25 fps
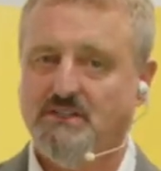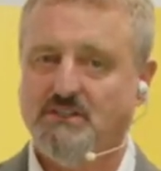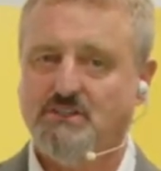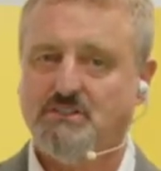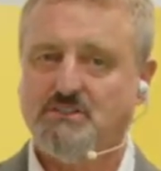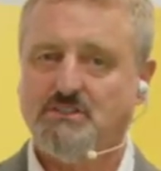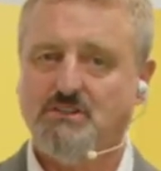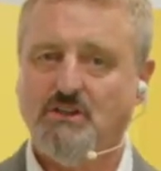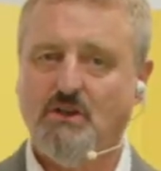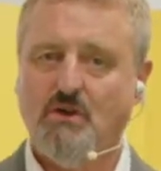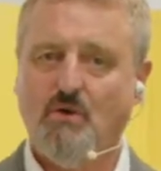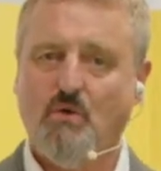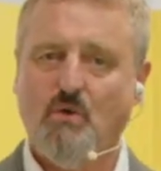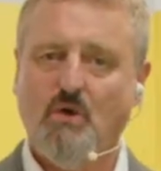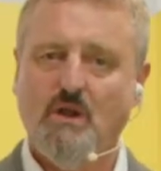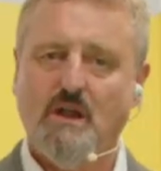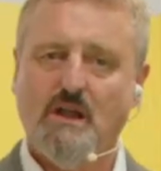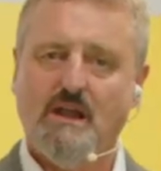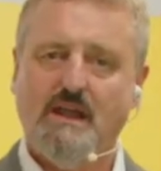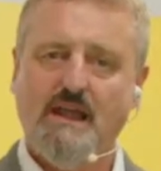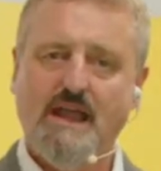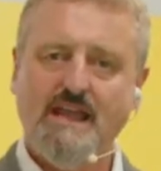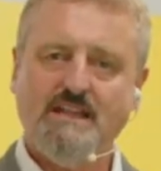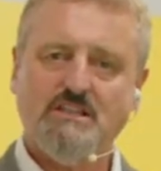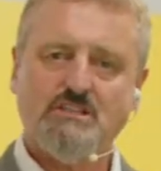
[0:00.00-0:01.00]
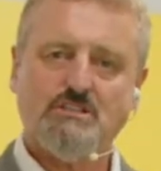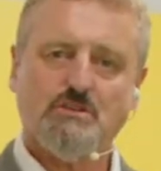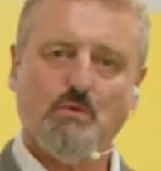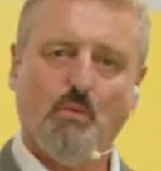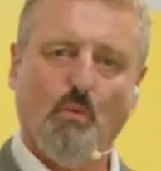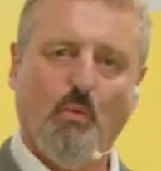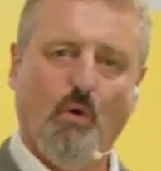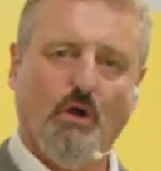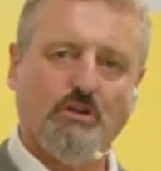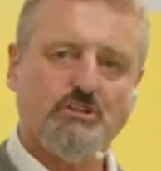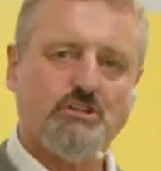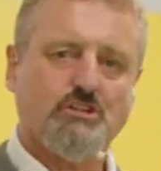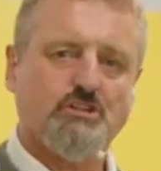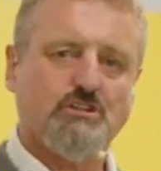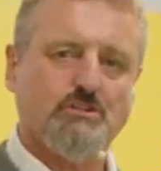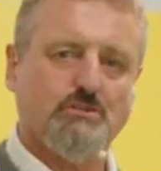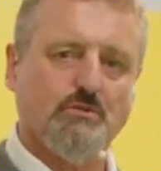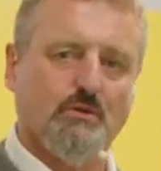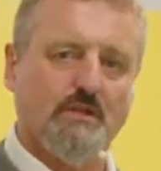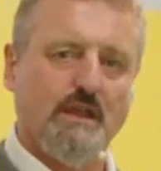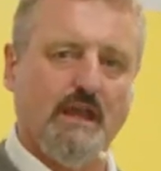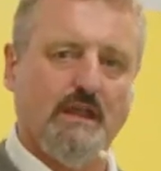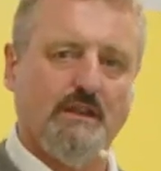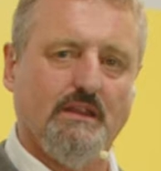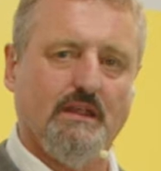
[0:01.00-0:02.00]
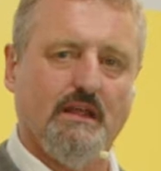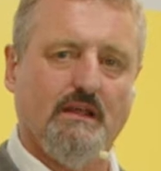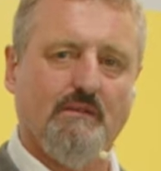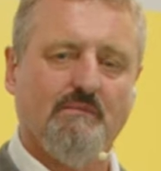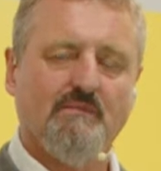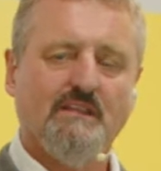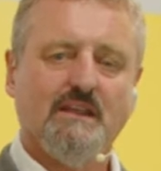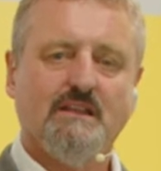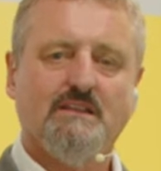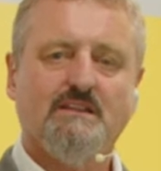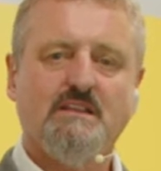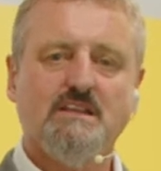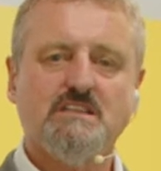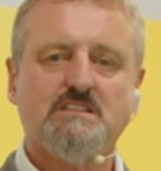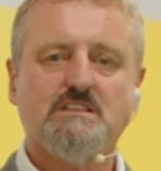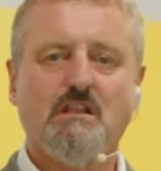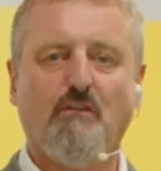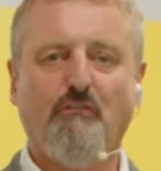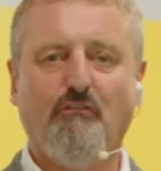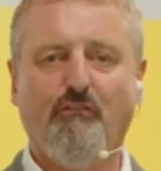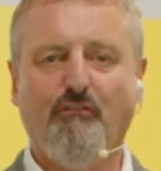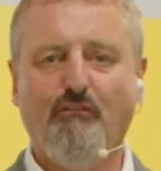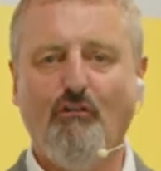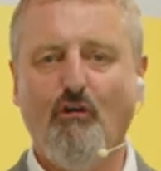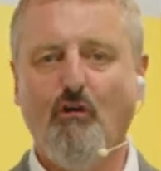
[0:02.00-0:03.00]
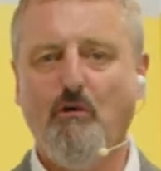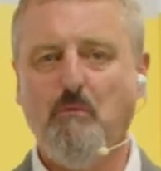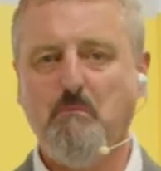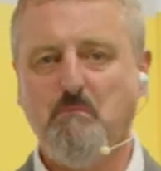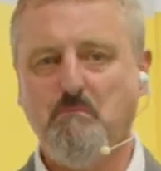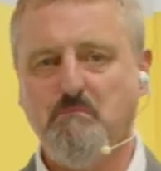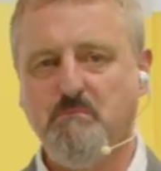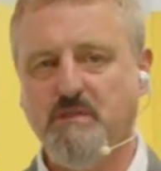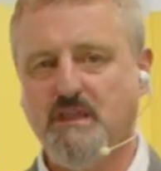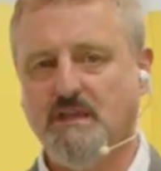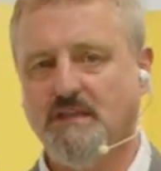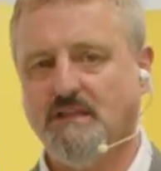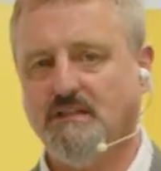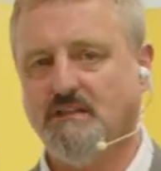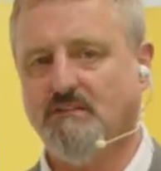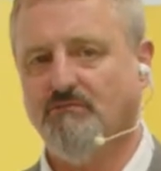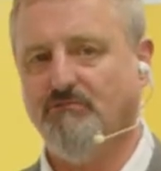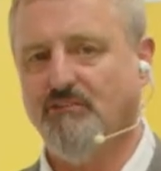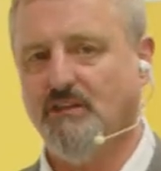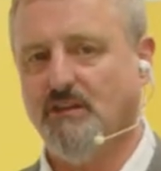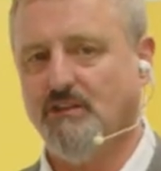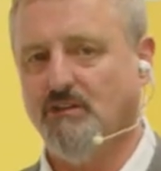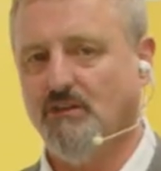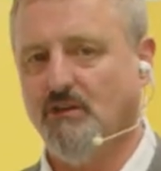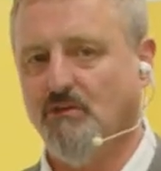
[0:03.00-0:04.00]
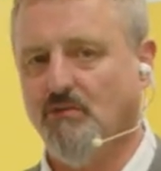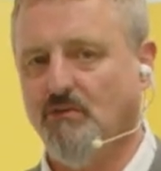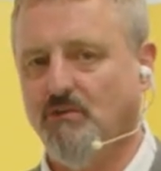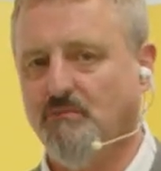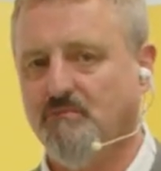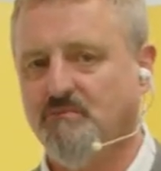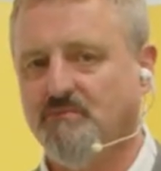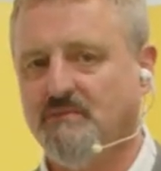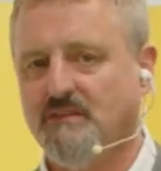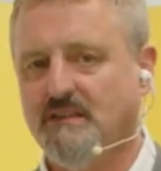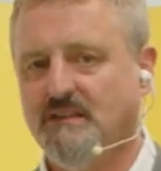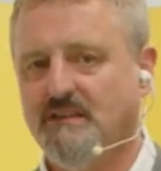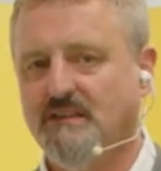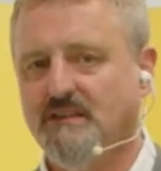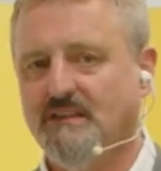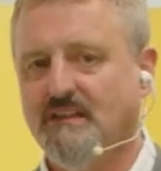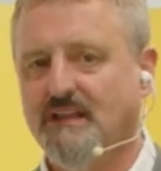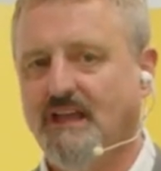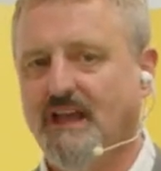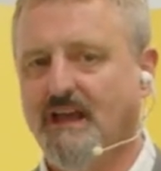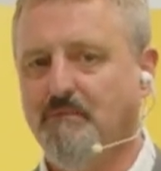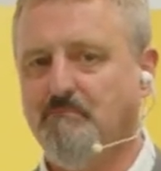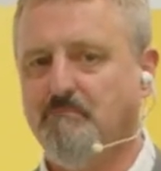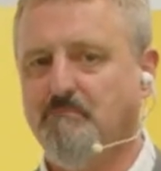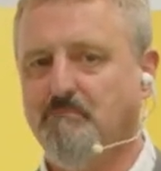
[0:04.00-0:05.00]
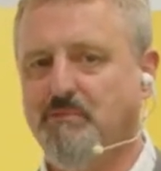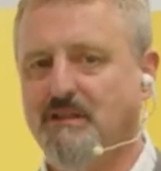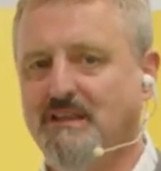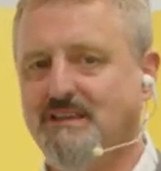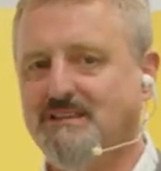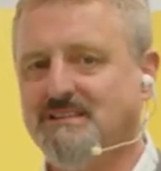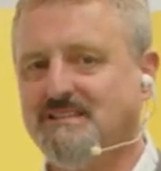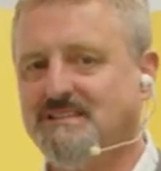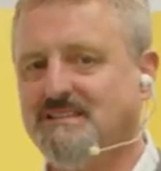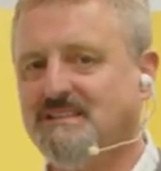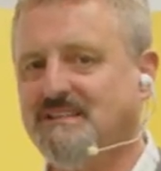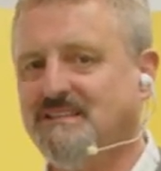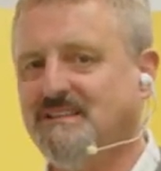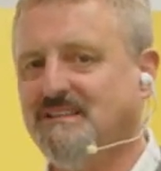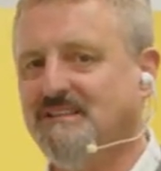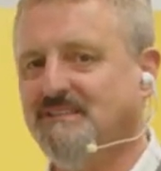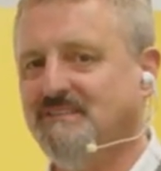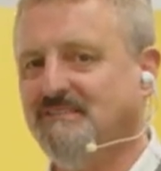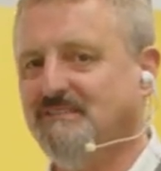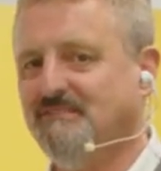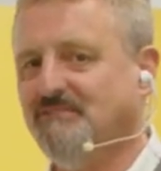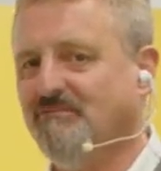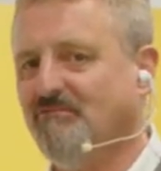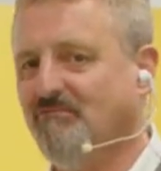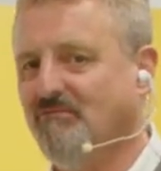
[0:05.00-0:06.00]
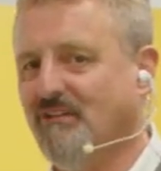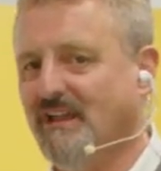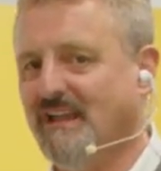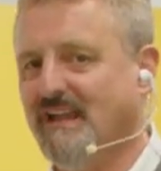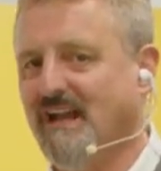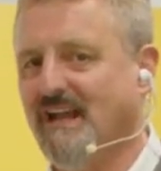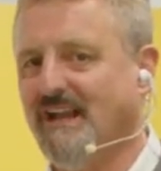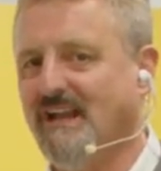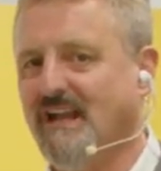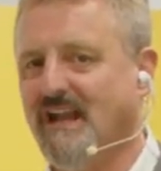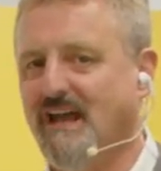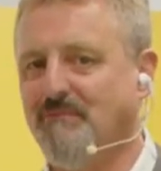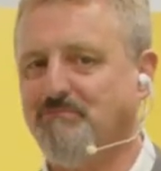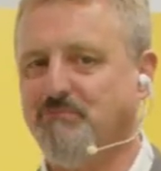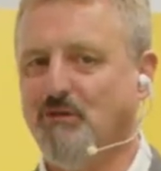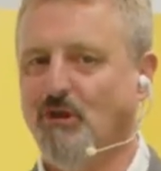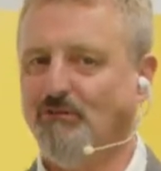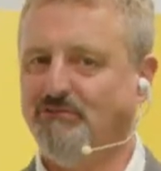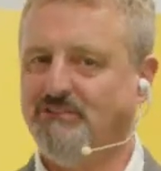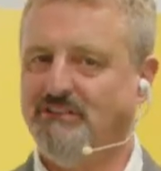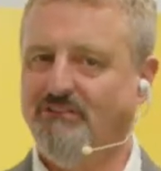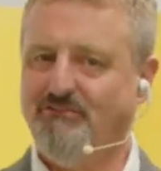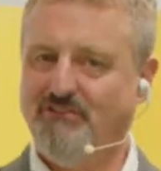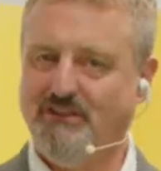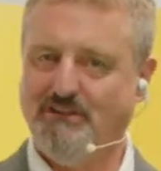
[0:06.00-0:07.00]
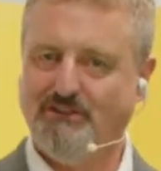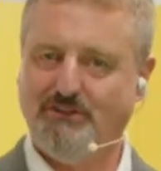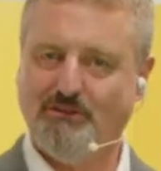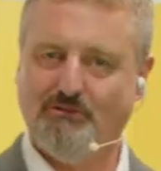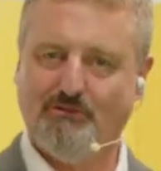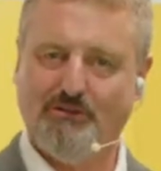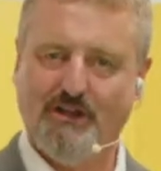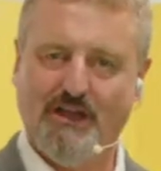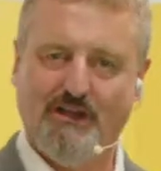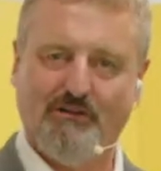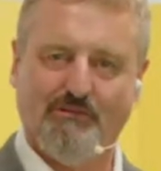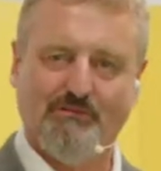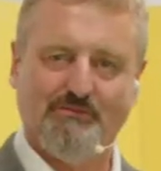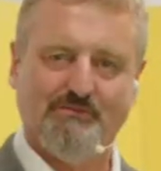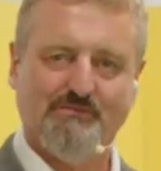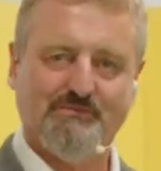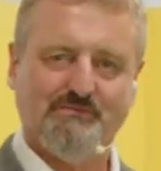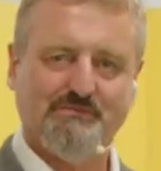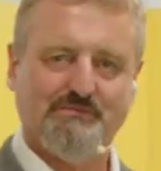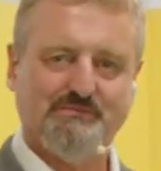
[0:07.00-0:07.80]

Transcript: So let's watch together this 4-minute video, and please, we can upload the video now.